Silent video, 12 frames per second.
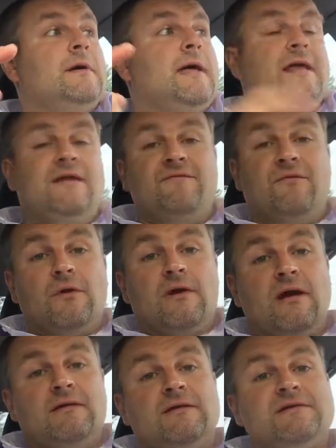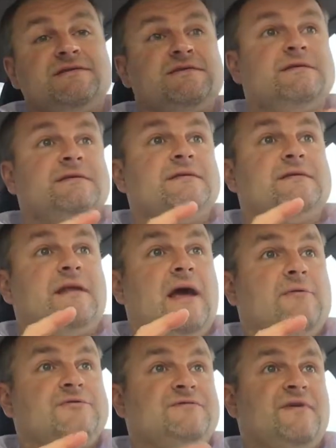84 Cutlass that
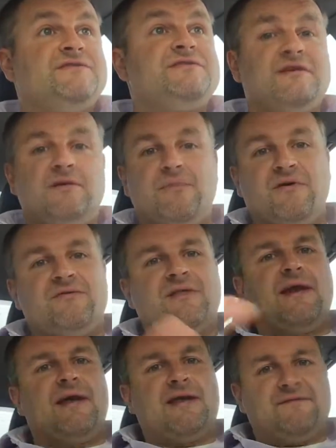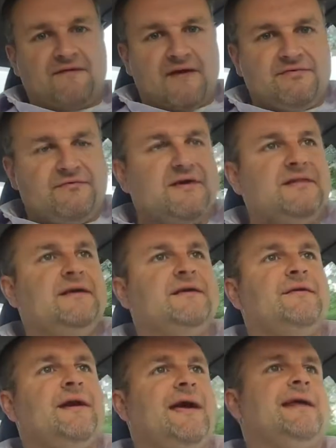I was eventually going to build for that. I got a 5.3
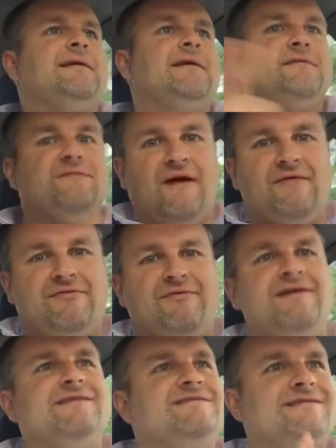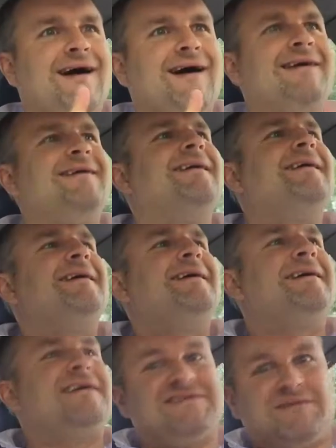liter. I got another 5.3 in stock
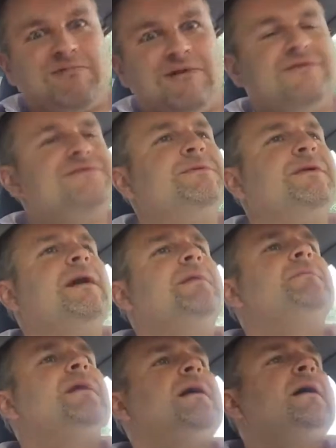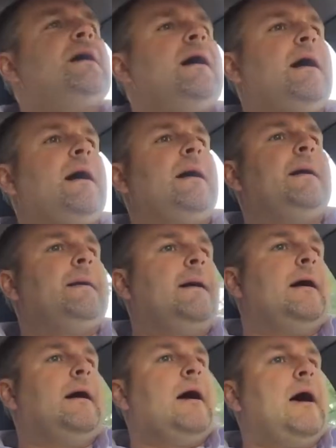in case I blow this one up.
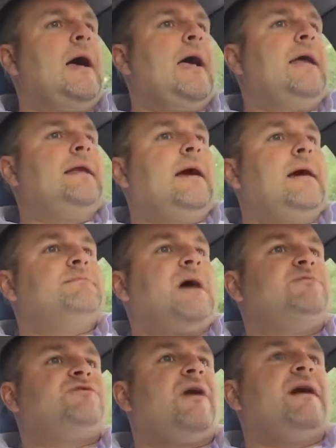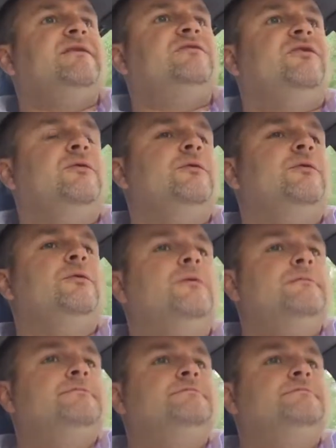and I'm trying to